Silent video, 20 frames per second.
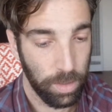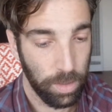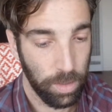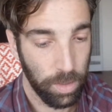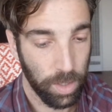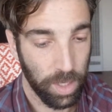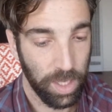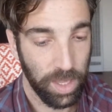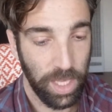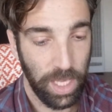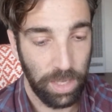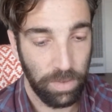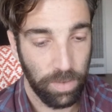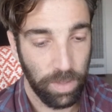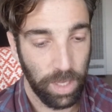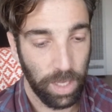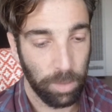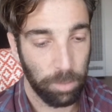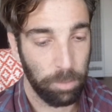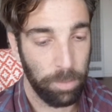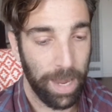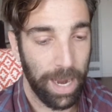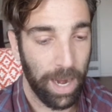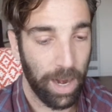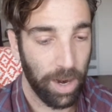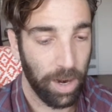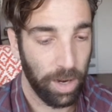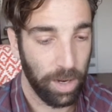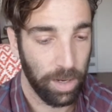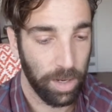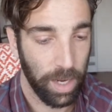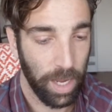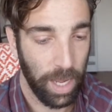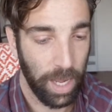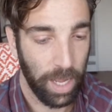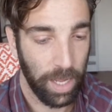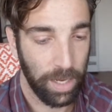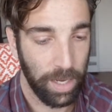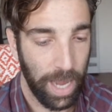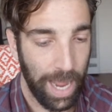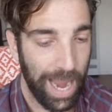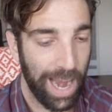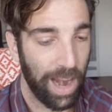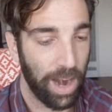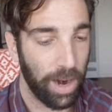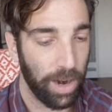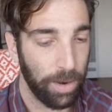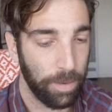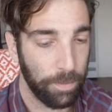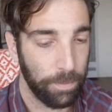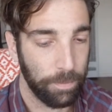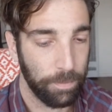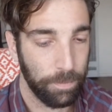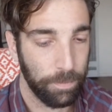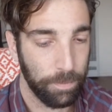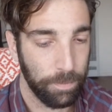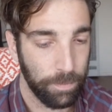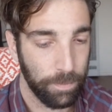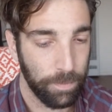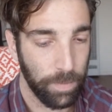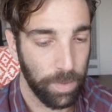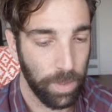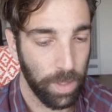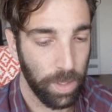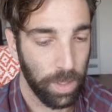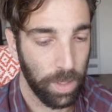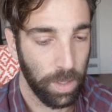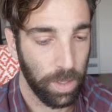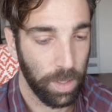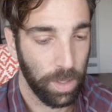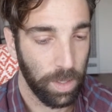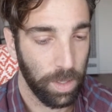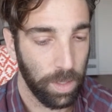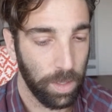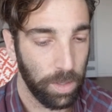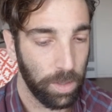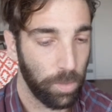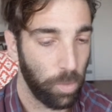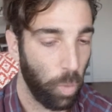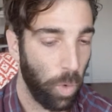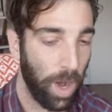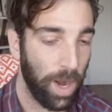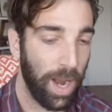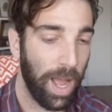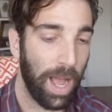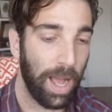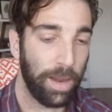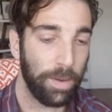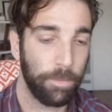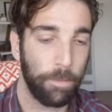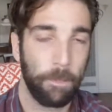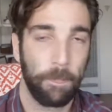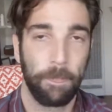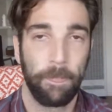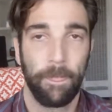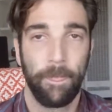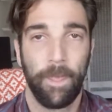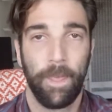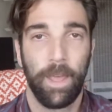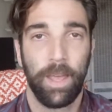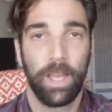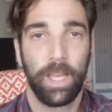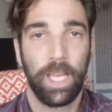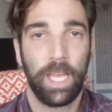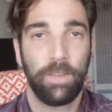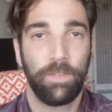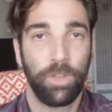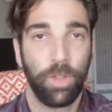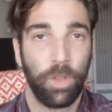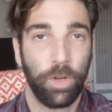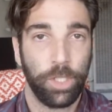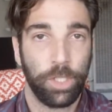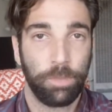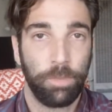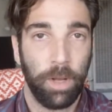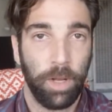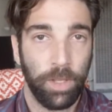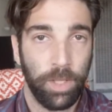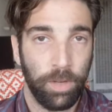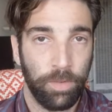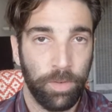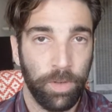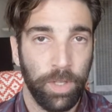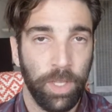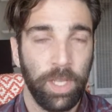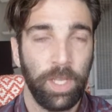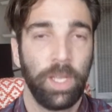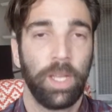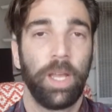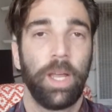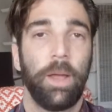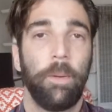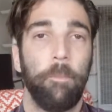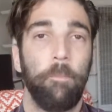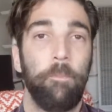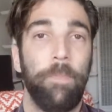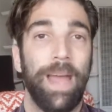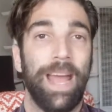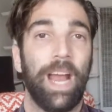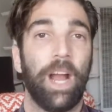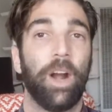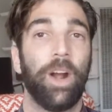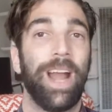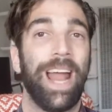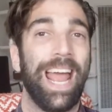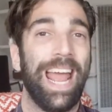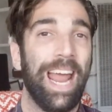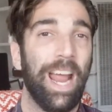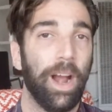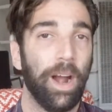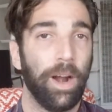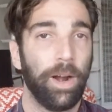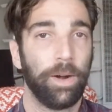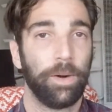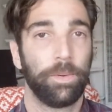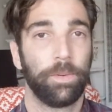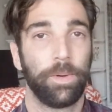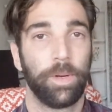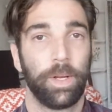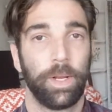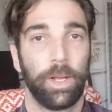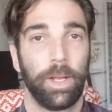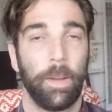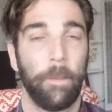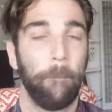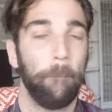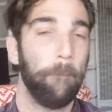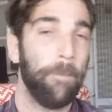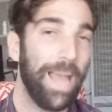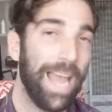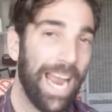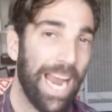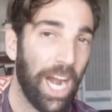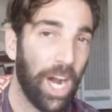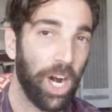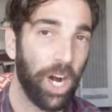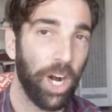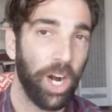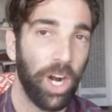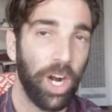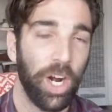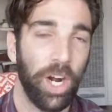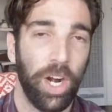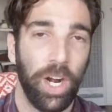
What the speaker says: you can think of it like bear and hair. Why not? Even though they're spelled differently. Bear hair. Bear,